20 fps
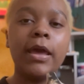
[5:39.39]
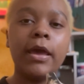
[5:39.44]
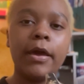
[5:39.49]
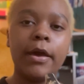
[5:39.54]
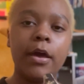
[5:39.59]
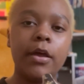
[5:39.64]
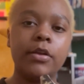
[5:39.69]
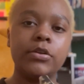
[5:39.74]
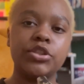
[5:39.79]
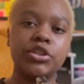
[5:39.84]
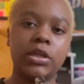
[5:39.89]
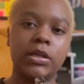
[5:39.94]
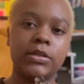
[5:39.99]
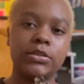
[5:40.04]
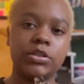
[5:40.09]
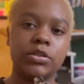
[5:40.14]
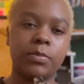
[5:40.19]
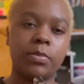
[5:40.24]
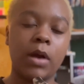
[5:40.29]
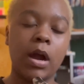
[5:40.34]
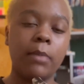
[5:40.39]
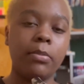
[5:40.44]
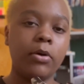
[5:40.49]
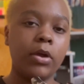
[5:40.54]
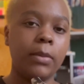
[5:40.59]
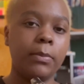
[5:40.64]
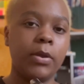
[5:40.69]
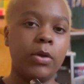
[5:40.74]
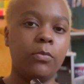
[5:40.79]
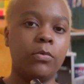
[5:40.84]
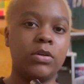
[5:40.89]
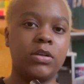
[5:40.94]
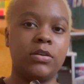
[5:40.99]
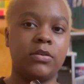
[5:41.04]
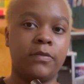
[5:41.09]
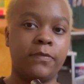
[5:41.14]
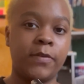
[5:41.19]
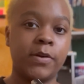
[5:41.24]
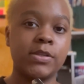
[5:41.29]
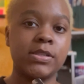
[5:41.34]
and it should probably be one of the
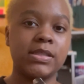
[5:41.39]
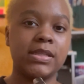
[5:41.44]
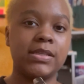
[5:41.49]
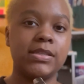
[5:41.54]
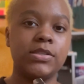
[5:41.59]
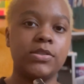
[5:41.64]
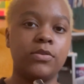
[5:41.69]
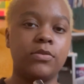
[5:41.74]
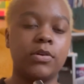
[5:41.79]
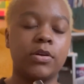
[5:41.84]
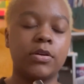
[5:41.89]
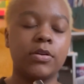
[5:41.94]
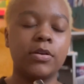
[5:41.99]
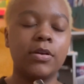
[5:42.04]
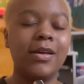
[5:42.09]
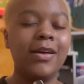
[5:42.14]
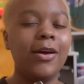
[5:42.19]
first things you learn.